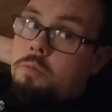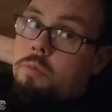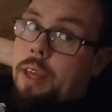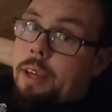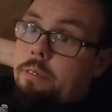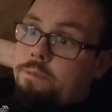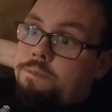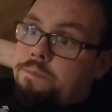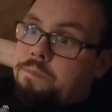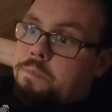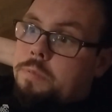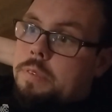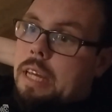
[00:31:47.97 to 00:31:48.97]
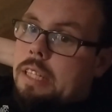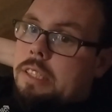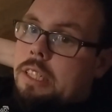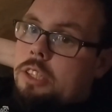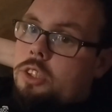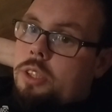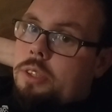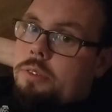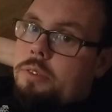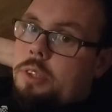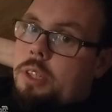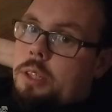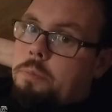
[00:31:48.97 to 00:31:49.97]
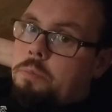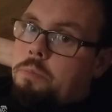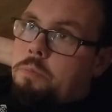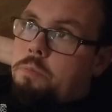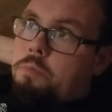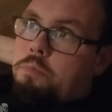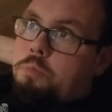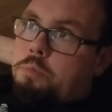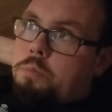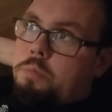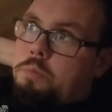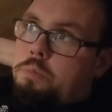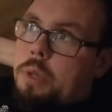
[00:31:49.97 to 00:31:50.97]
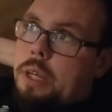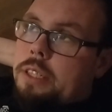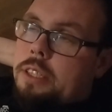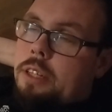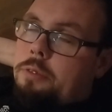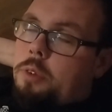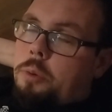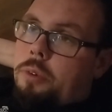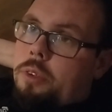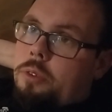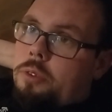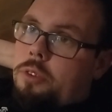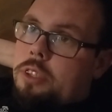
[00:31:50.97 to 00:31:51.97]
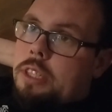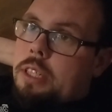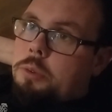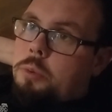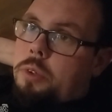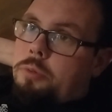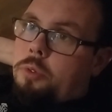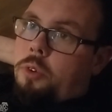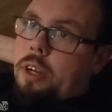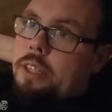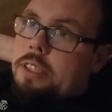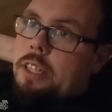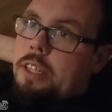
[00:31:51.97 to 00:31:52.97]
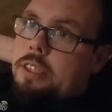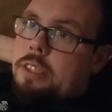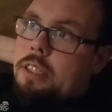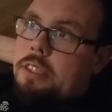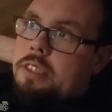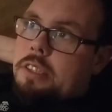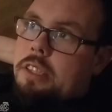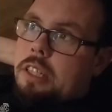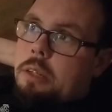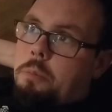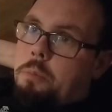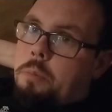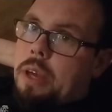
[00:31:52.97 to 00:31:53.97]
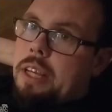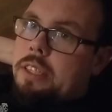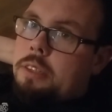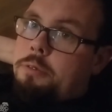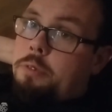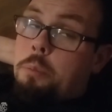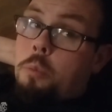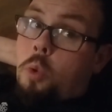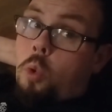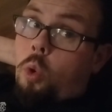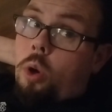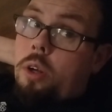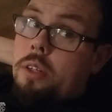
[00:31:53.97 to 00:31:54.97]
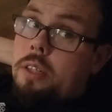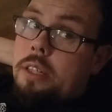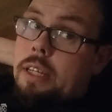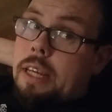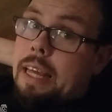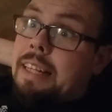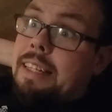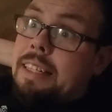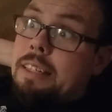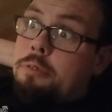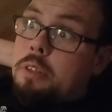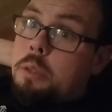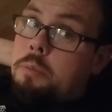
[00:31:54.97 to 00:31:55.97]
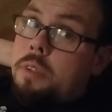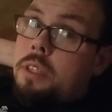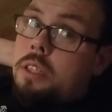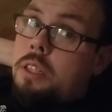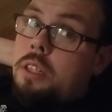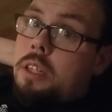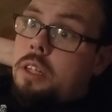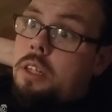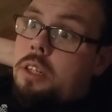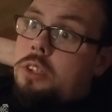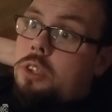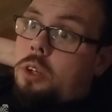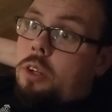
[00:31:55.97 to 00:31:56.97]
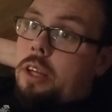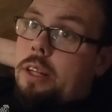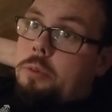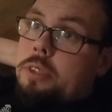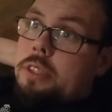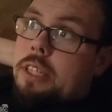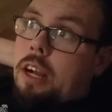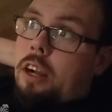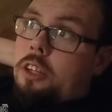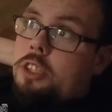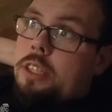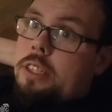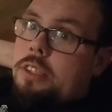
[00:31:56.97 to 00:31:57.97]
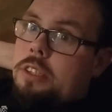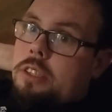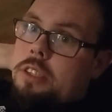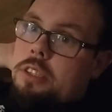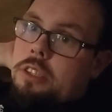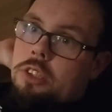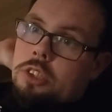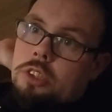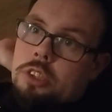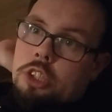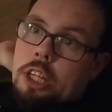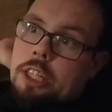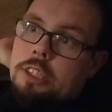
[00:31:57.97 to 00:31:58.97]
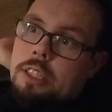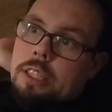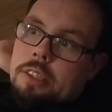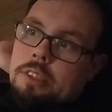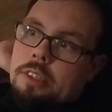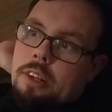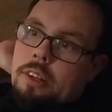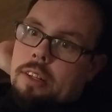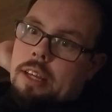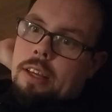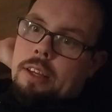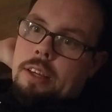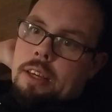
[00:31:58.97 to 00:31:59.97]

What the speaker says: like that's literally, you basically, if no one understands what 4XD is, makes you feel more into the film. So like, there was car scenes, chase scenes and all that